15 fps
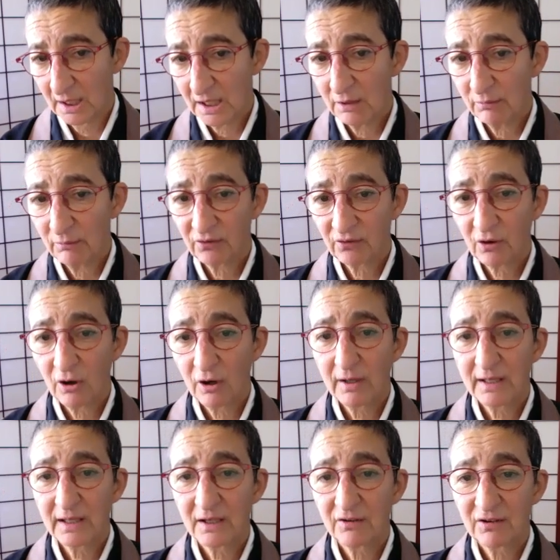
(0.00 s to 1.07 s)
He was
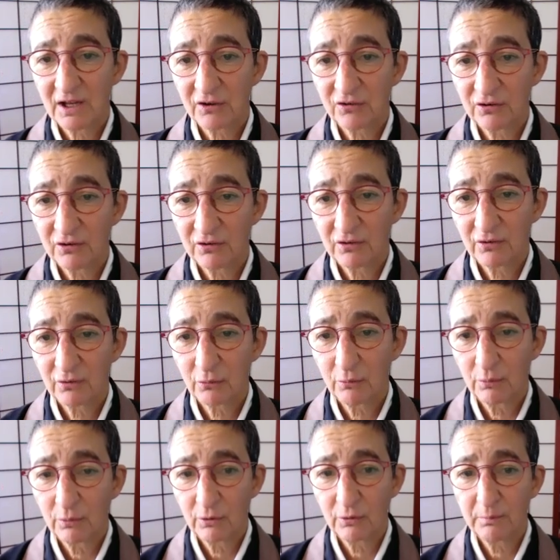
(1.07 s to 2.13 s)
calling attention to the
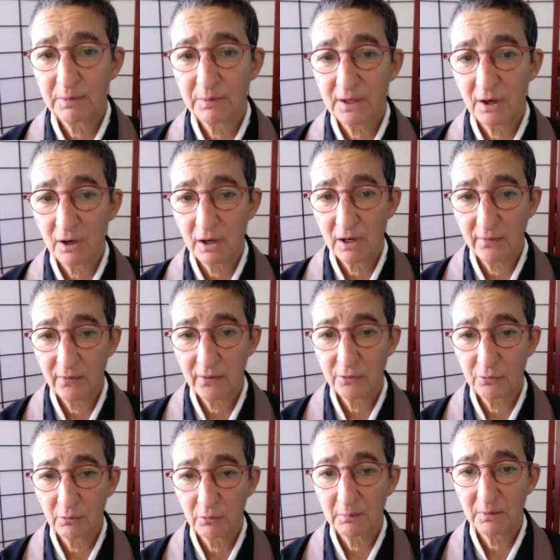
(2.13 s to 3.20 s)
world beyond the
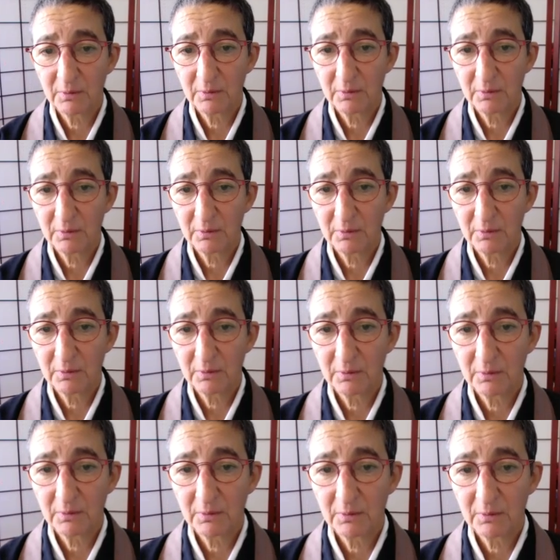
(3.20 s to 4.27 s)
normal
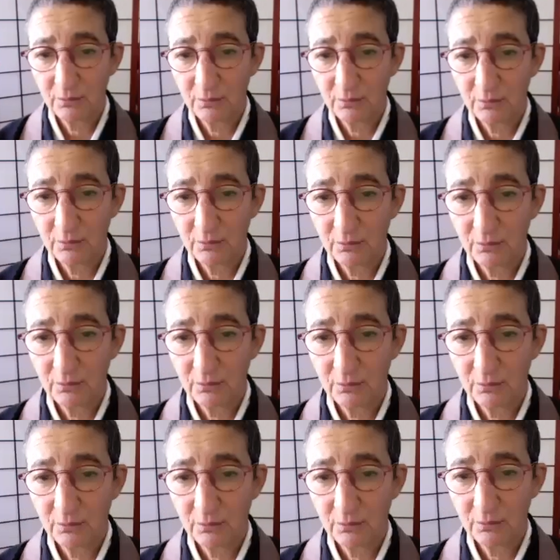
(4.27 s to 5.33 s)
view of
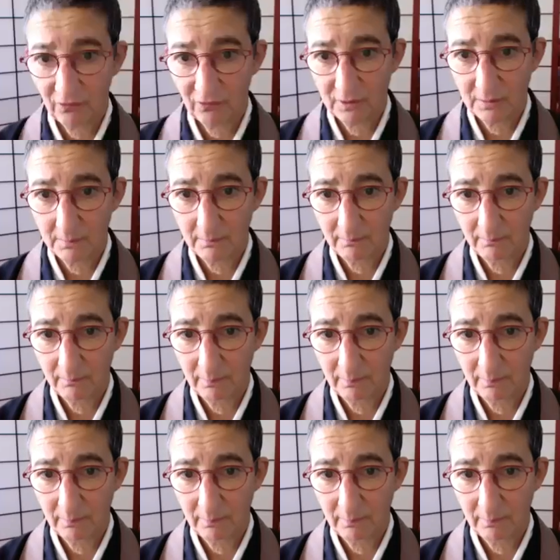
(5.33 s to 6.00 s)
a person.